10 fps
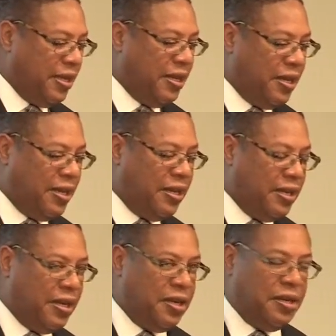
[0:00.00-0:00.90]

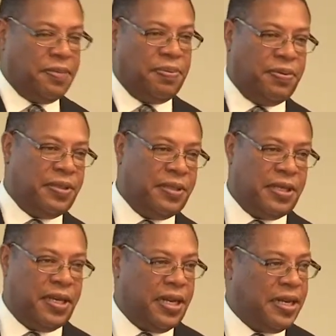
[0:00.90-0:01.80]
and the other person's
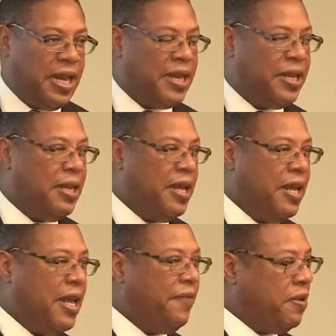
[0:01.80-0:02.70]
getting a 90,
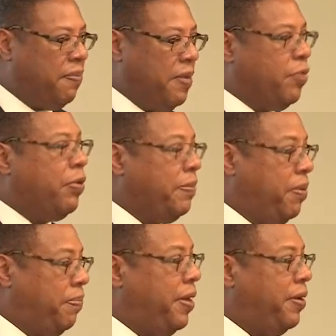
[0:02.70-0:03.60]
if they're equally
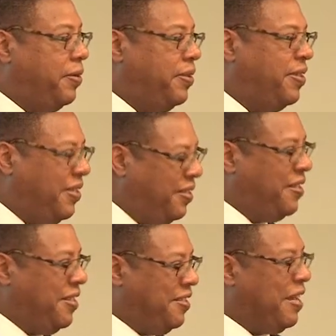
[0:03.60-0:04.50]
prepared. You
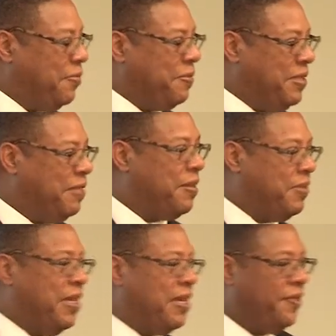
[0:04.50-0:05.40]
kind of want to see what I'm
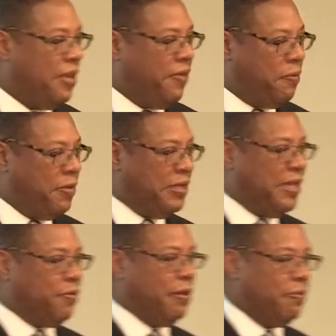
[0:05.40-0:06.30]
saying. If everyone's
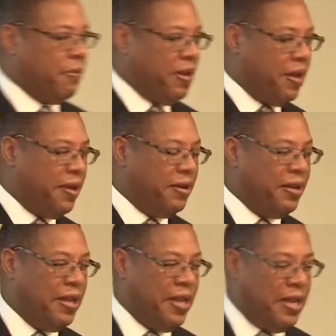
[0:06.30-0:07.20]
equally prepared,
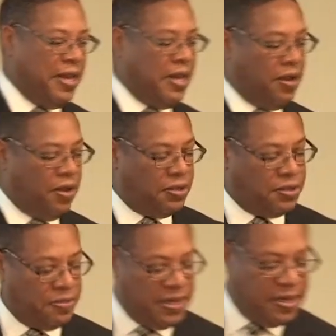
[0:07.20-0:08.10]
then they all
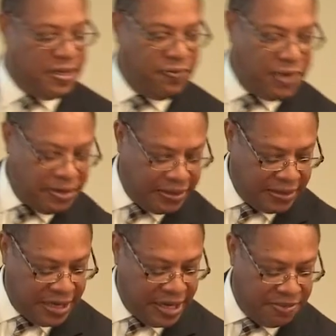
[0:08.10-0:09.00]
should be getting around the
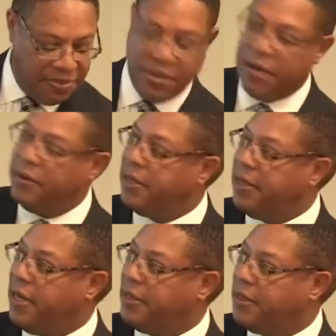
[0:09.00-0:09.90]
same thing on the
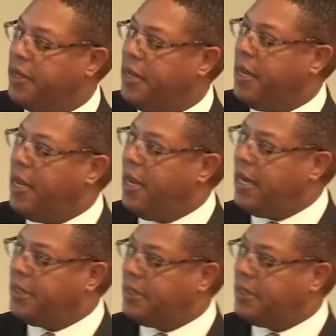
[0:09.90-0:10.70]
test. And that's